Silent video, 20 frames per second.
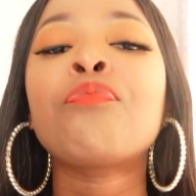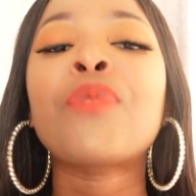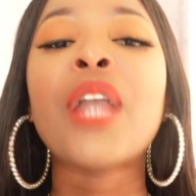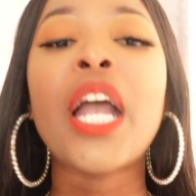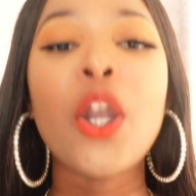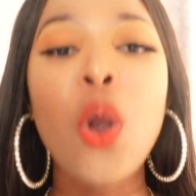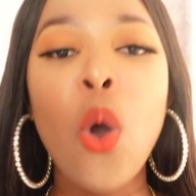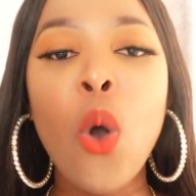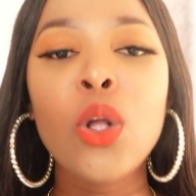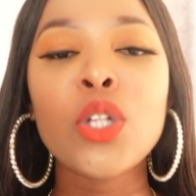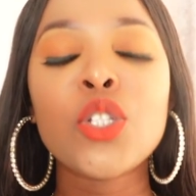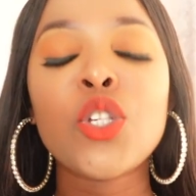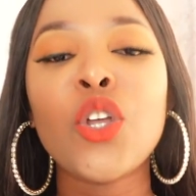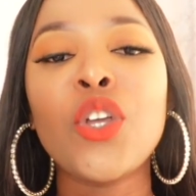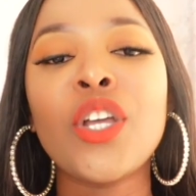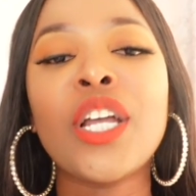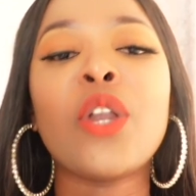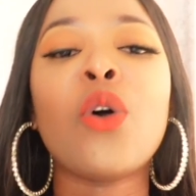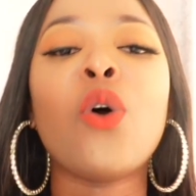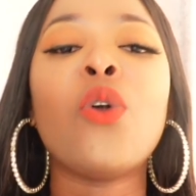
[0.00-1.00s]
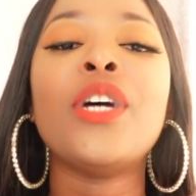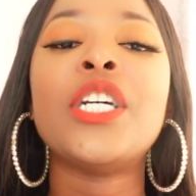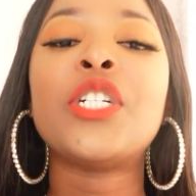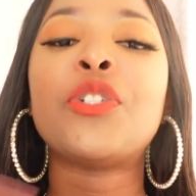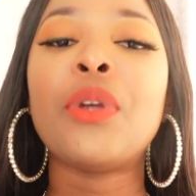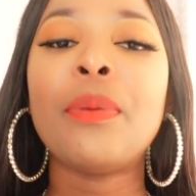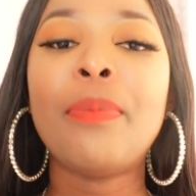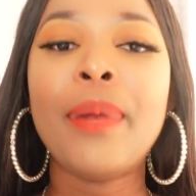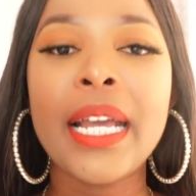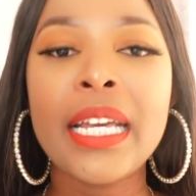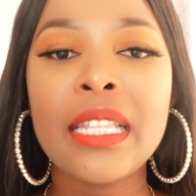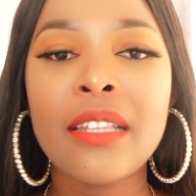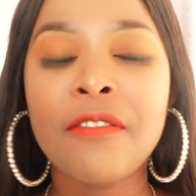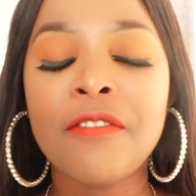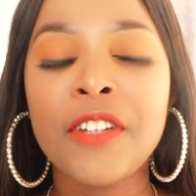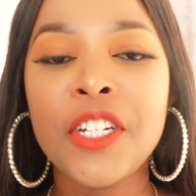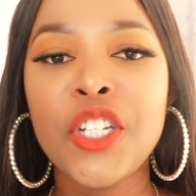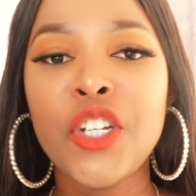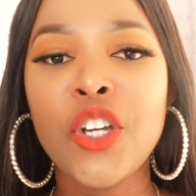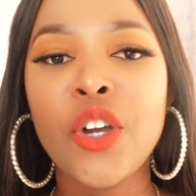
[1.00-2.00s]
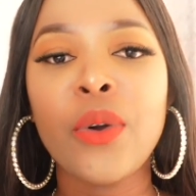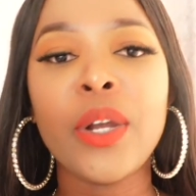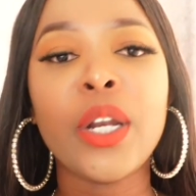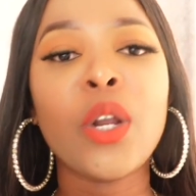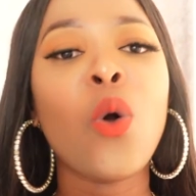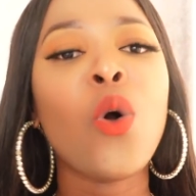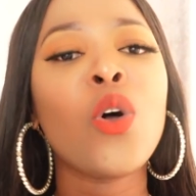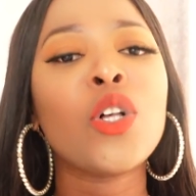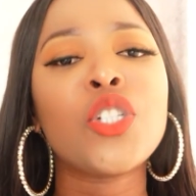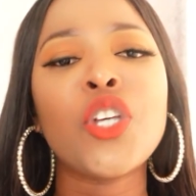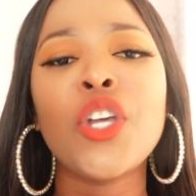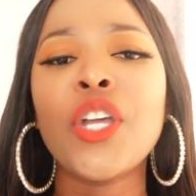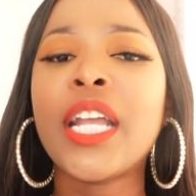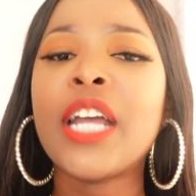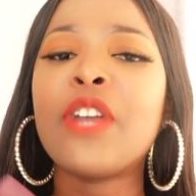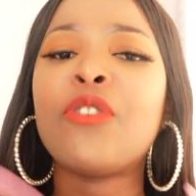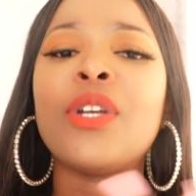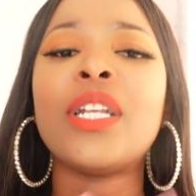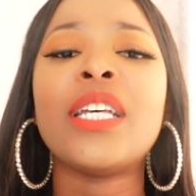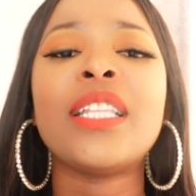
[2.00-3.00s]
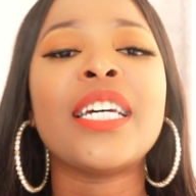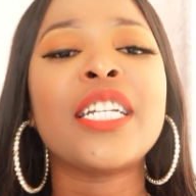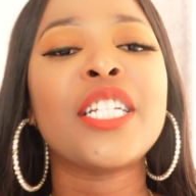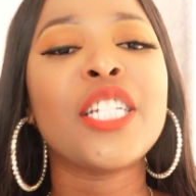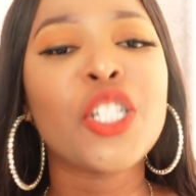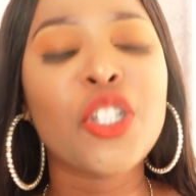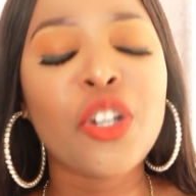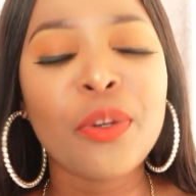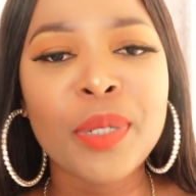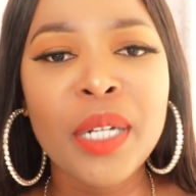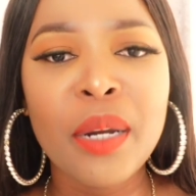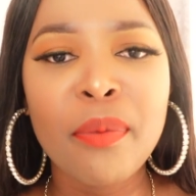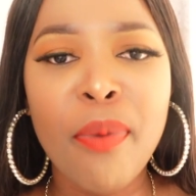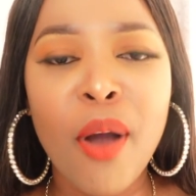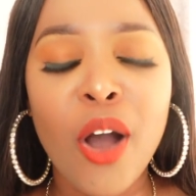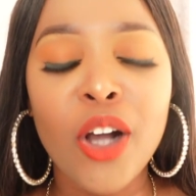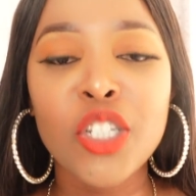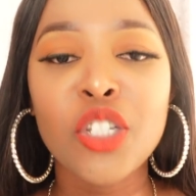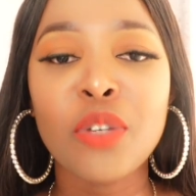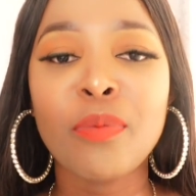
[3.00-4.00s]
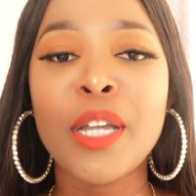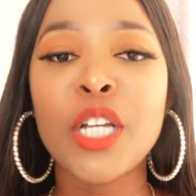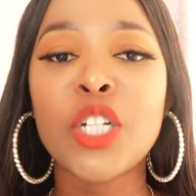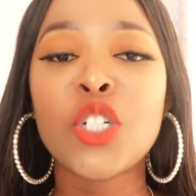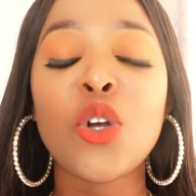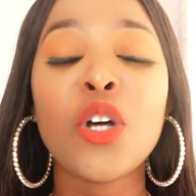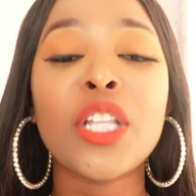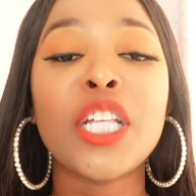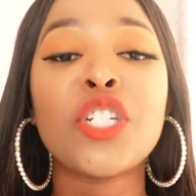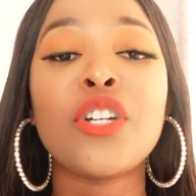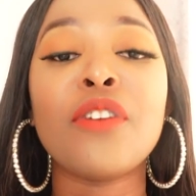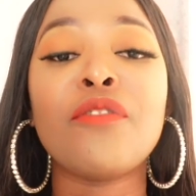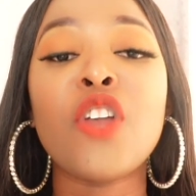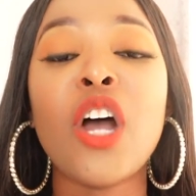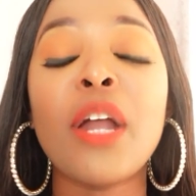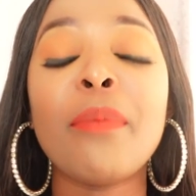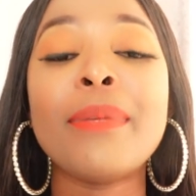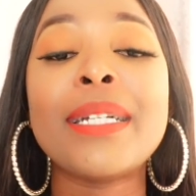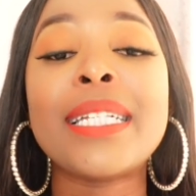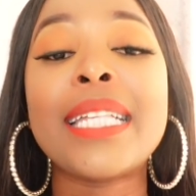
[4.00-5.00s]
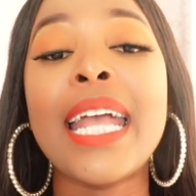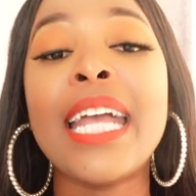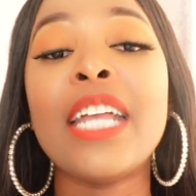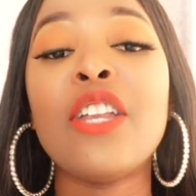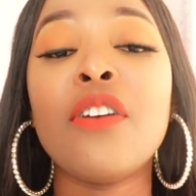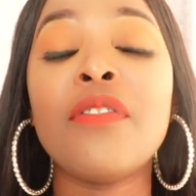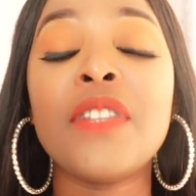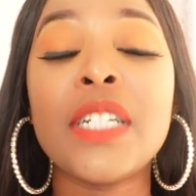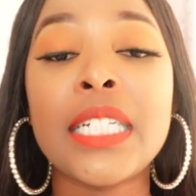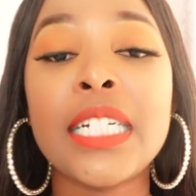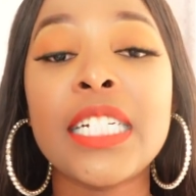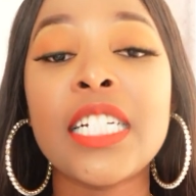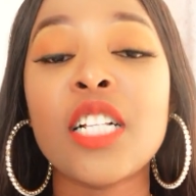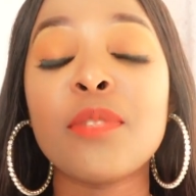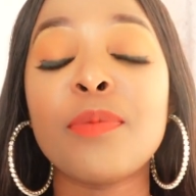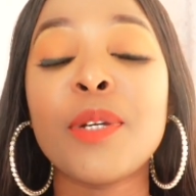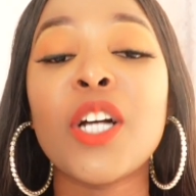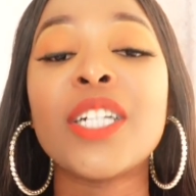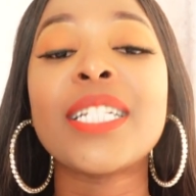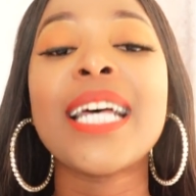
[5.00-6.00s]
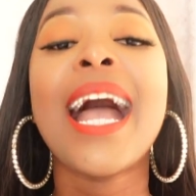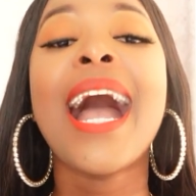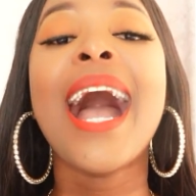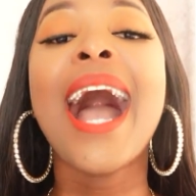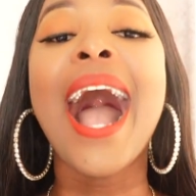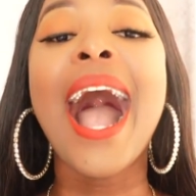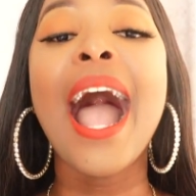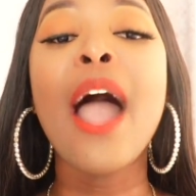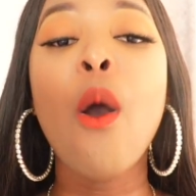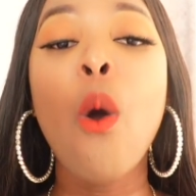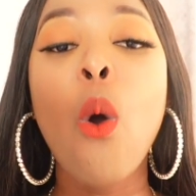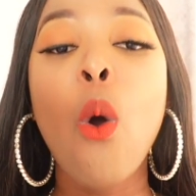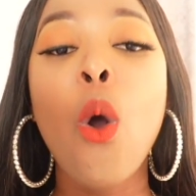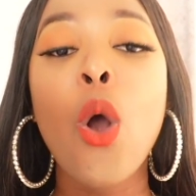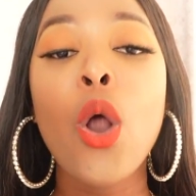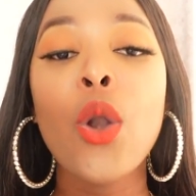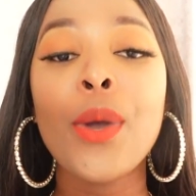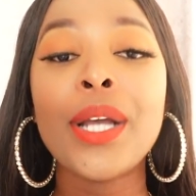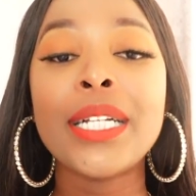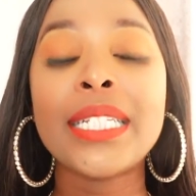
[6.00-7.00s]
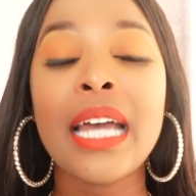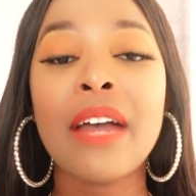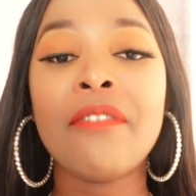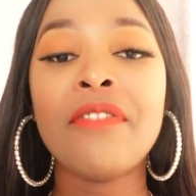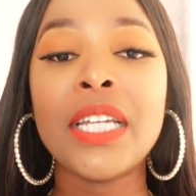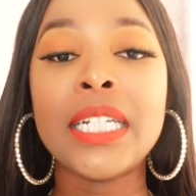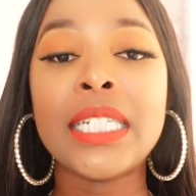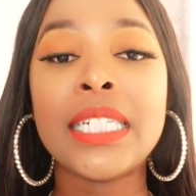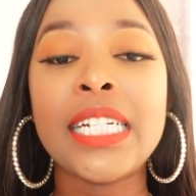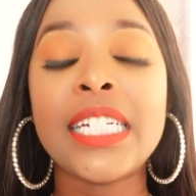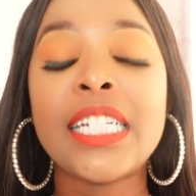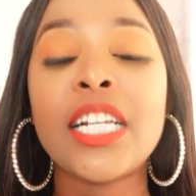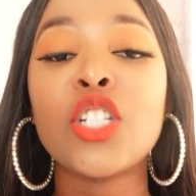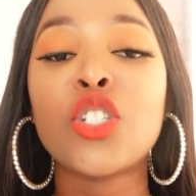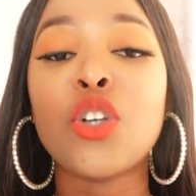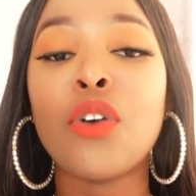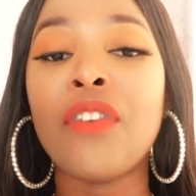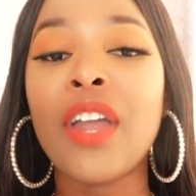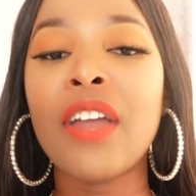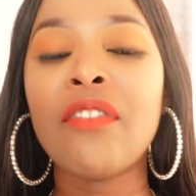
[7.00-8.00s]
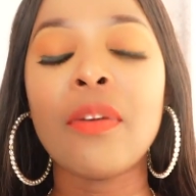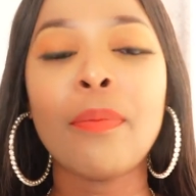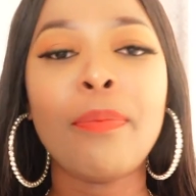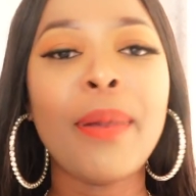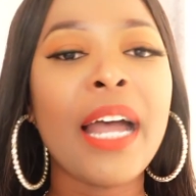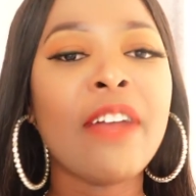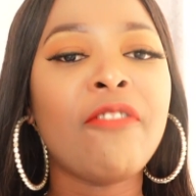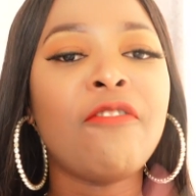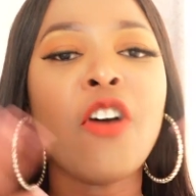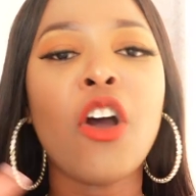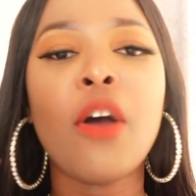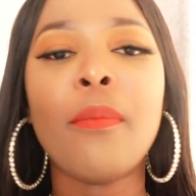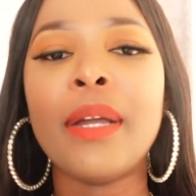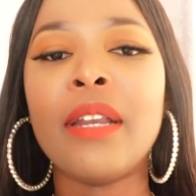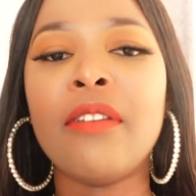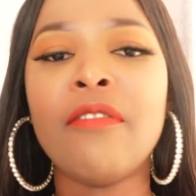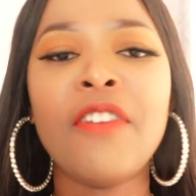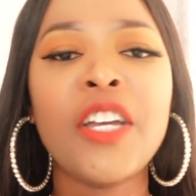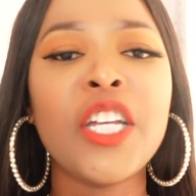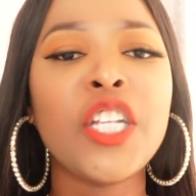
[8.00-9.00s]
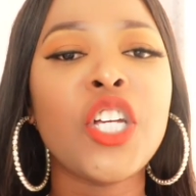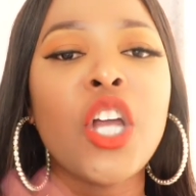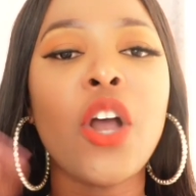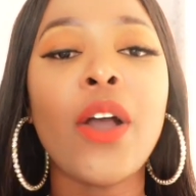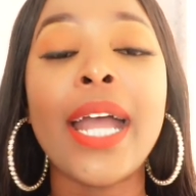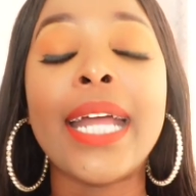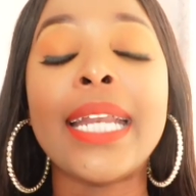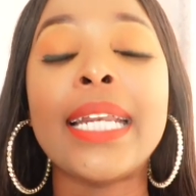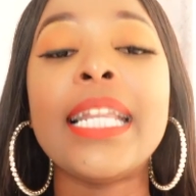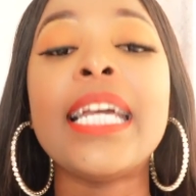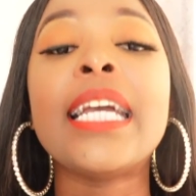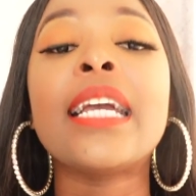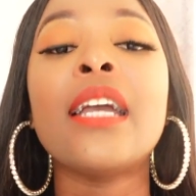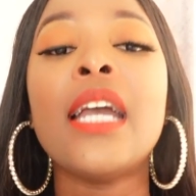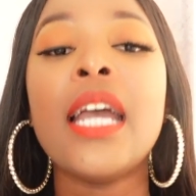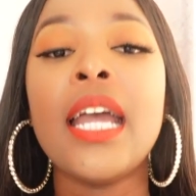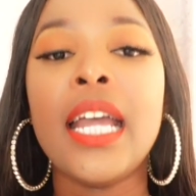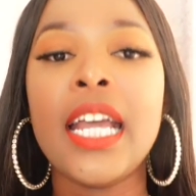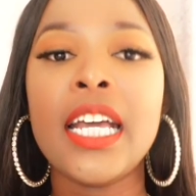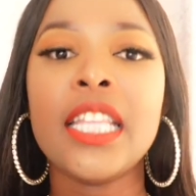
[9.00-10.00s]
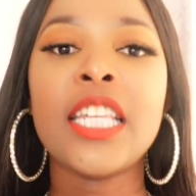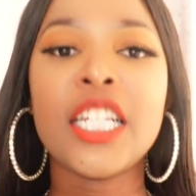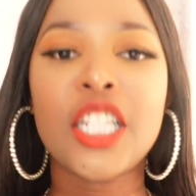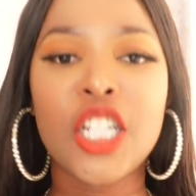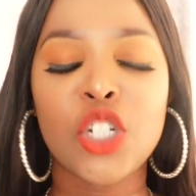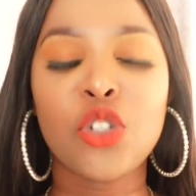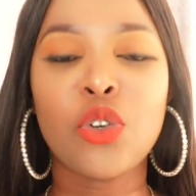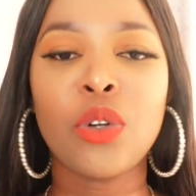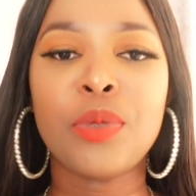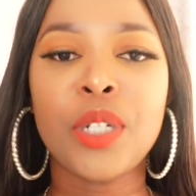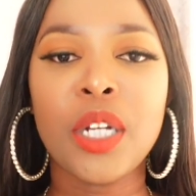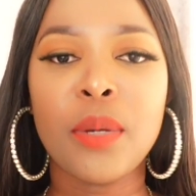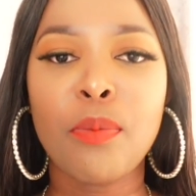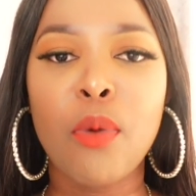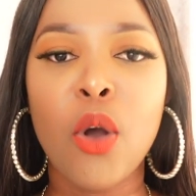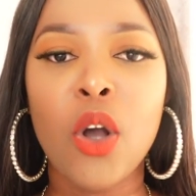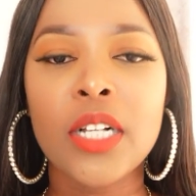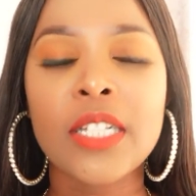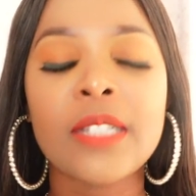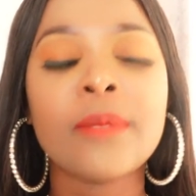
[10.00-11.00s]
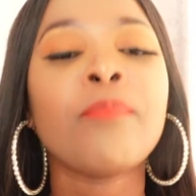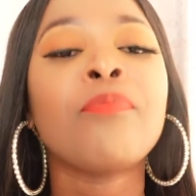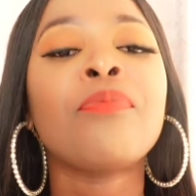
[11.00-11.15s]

And also, you can always replay the video. And also, you can read in the description box to make sure that you have not missed any of the details, because I always have the details of every platform and video and link in the description box.